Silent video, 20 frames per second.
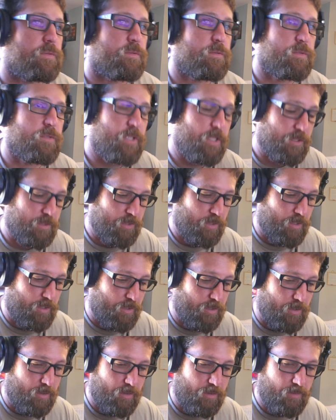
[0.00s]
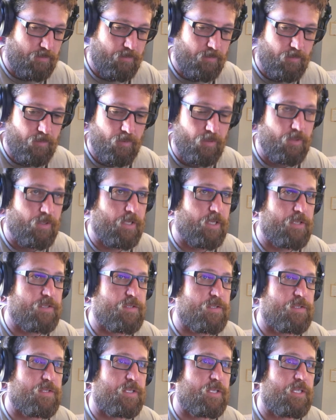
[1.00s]
TikTok gets
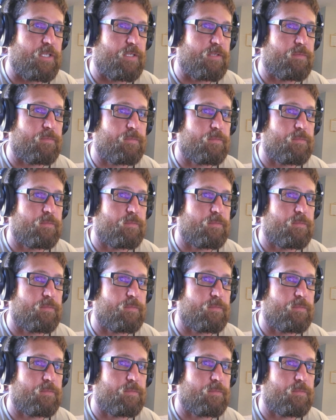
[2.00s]
us in.